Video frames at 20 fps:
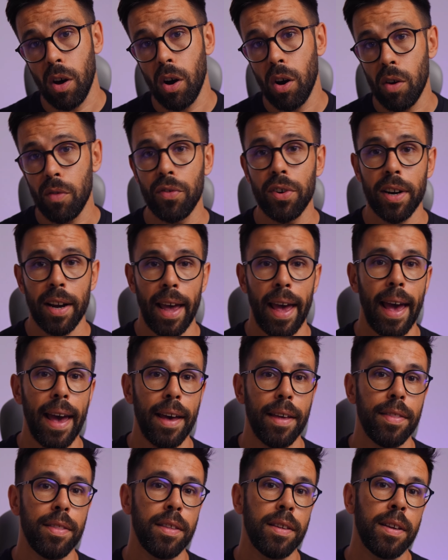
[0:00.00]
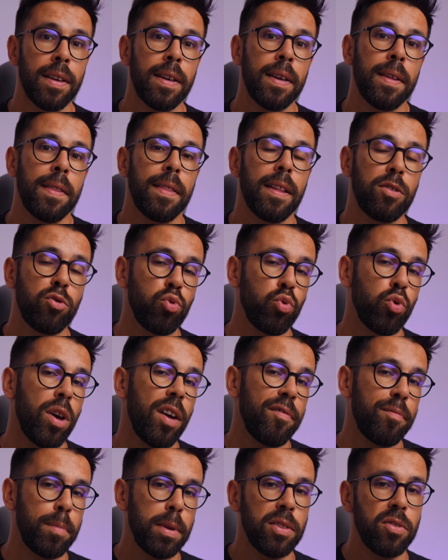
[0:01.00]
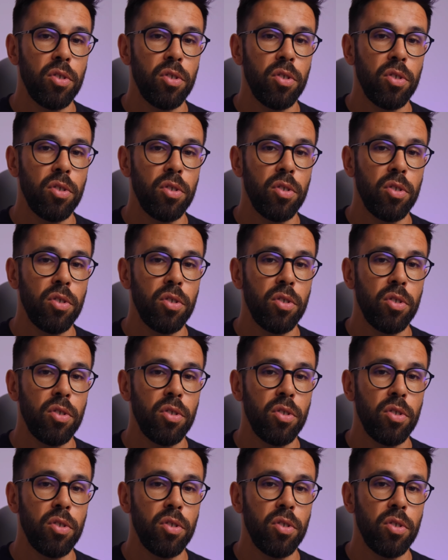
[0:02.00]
overhead that we have been